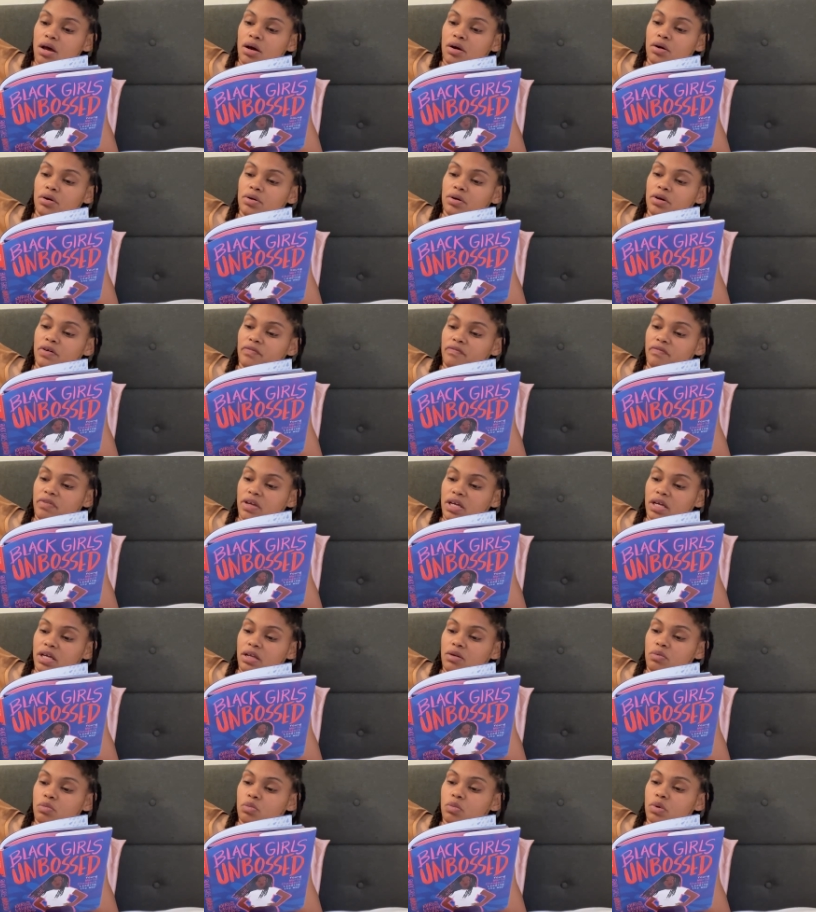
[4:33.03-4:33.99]
who
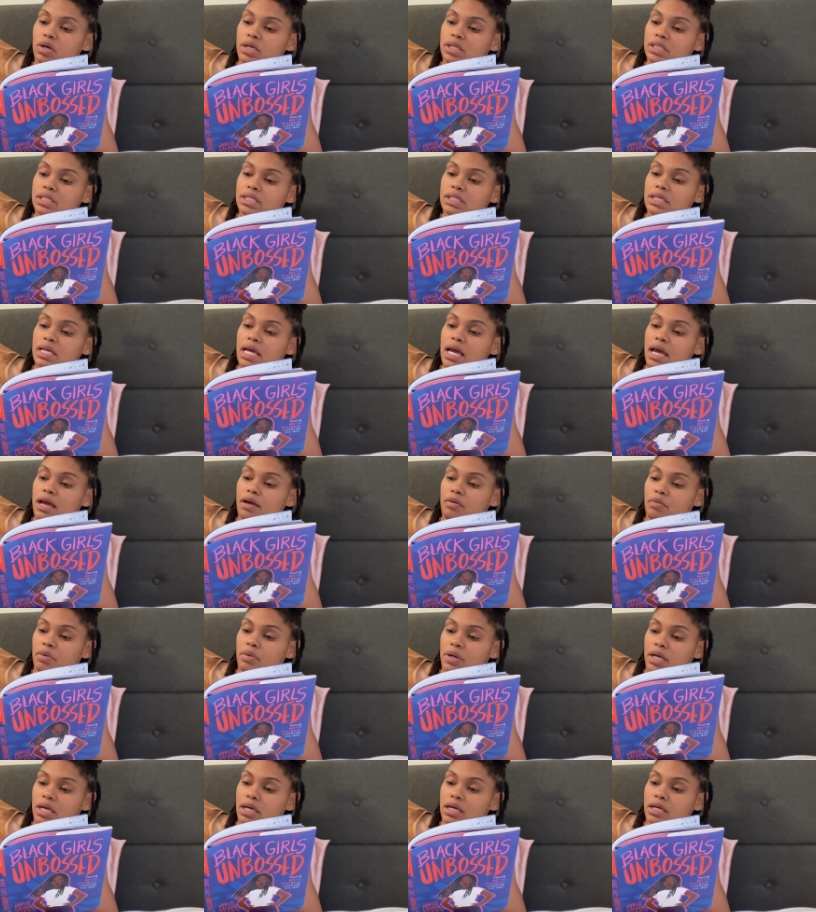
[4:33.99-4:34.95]
convene once a
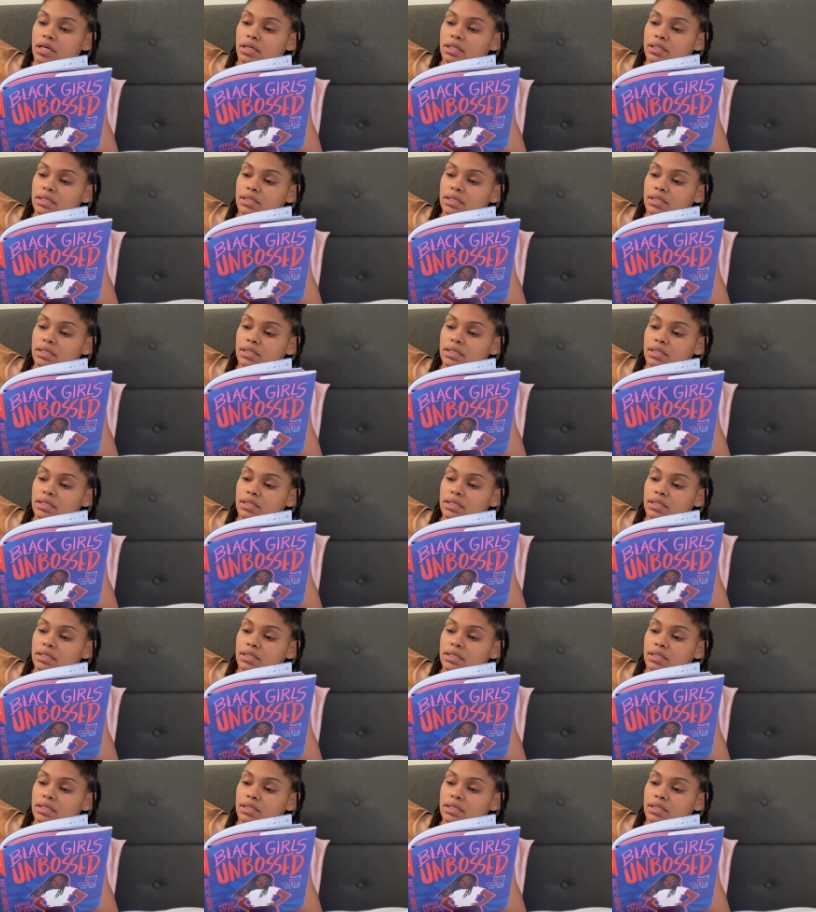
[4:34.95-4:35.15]
week